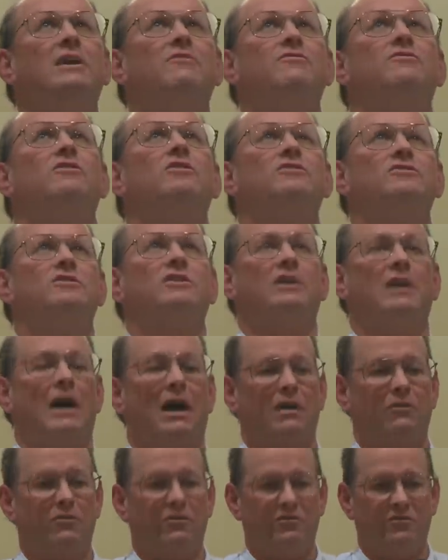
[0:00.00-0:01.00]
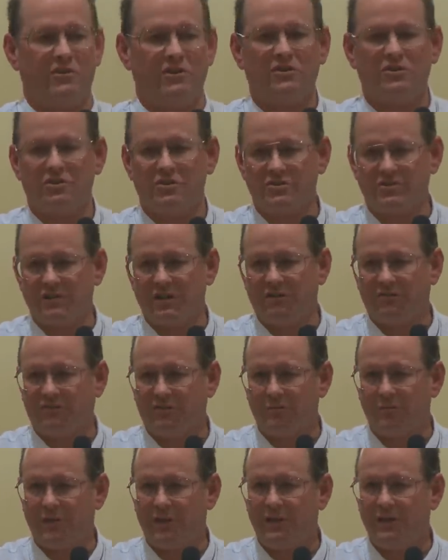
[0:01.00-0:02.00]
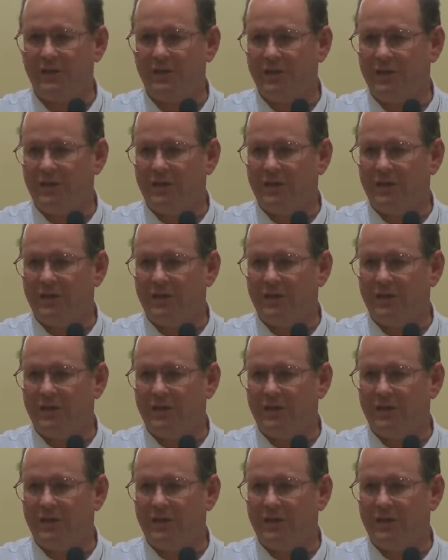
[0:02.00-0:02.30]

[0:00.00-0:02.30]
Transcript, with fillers: "If there's a God, reveal yourself to me."